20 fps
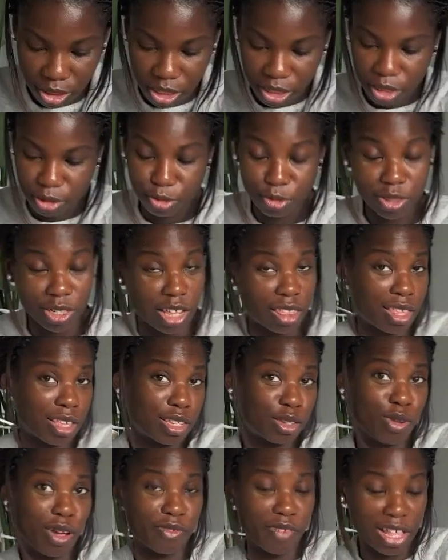needle, which I think is
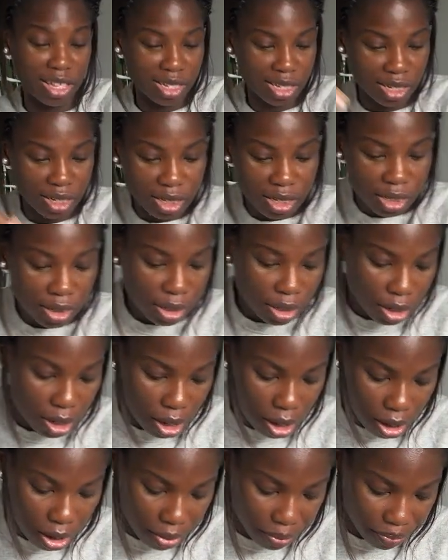quite fancy.
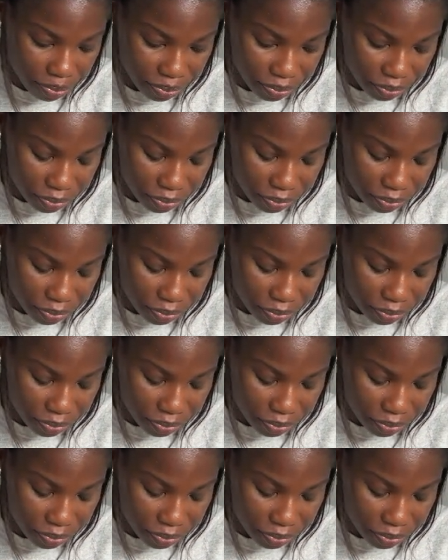So